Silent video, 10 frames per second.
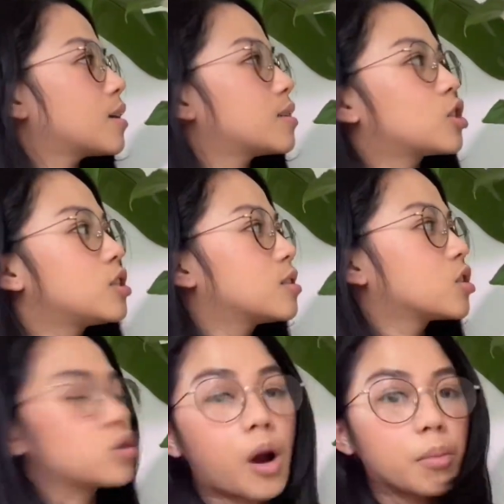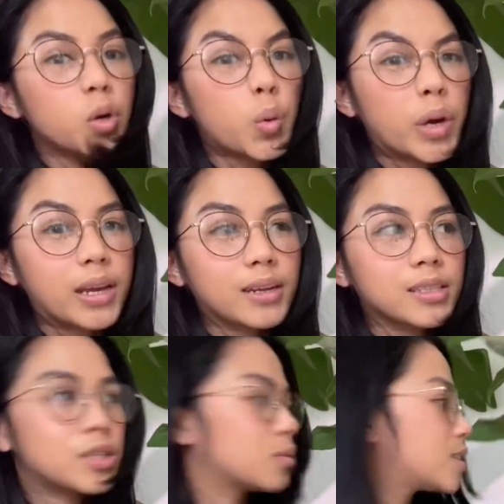She's a drama queen and
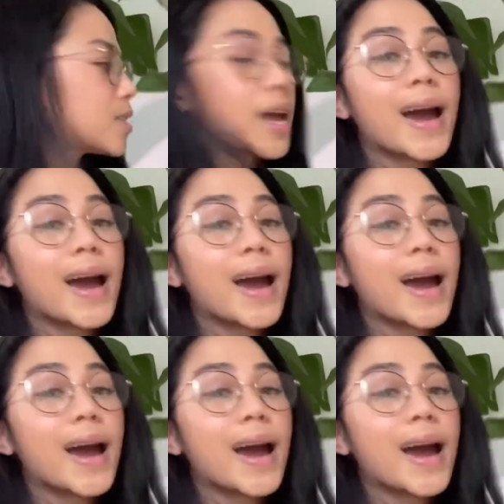she would say,